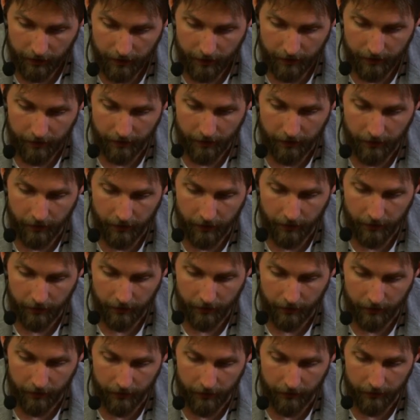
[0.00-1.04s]

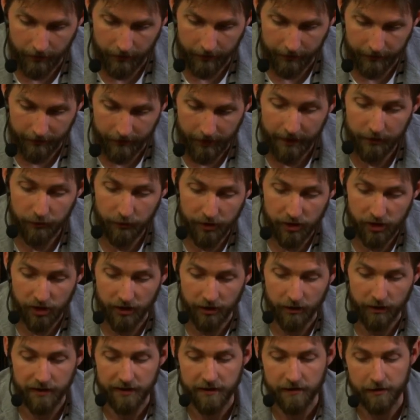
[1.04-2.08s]
That one
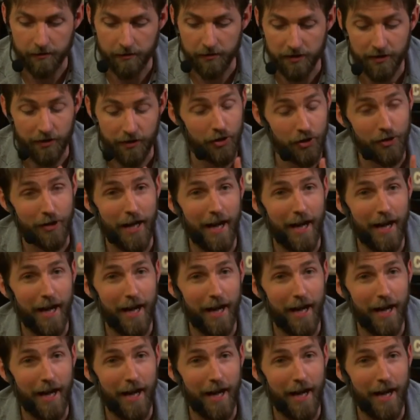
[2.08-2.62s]
generated some discussion.